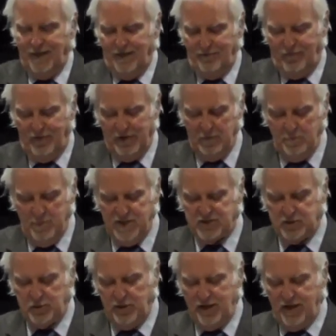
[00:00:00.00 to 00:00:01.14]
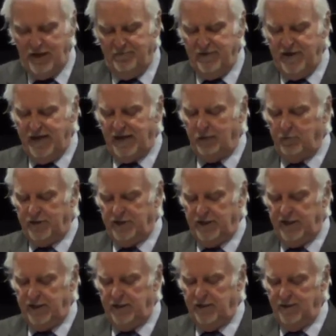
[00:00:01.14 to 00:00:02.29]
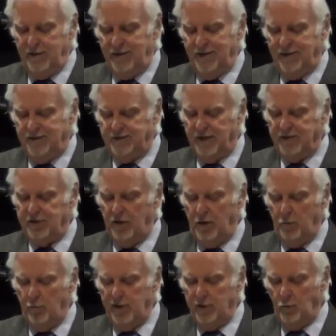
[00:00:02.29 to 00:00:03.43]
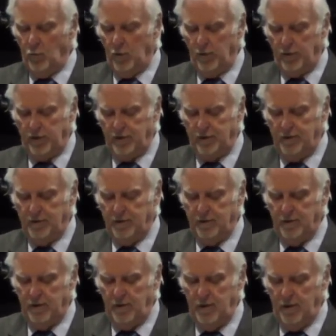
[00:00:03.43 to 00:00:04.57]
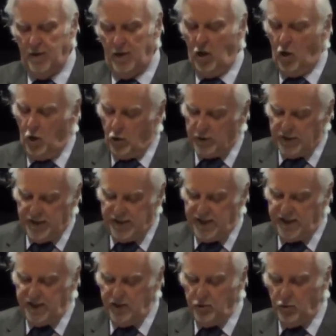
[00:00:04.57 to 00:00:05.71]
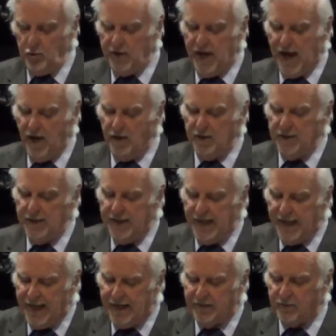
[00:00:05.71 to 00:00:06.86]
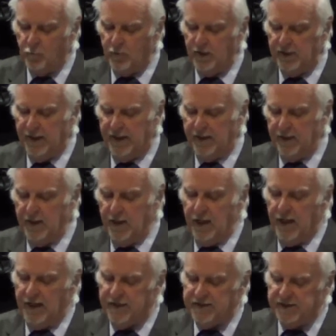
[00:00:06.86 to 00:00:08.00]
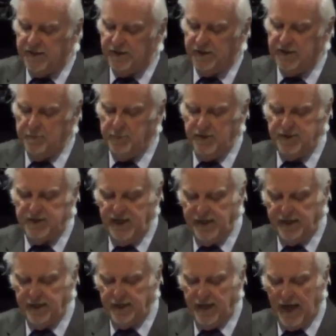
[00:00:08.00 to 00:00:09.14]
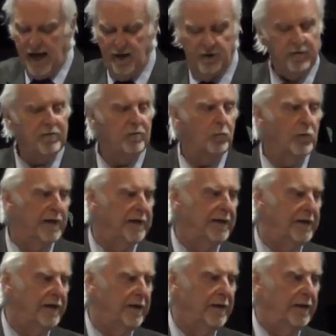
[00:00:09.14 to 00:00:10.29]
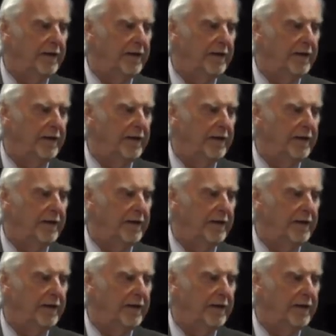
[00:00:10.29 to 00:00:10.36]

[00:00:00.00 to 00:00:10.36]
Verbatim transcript: For the mystery of iniquity doth already work. Only he who now letteth will let until he be taken out of the way.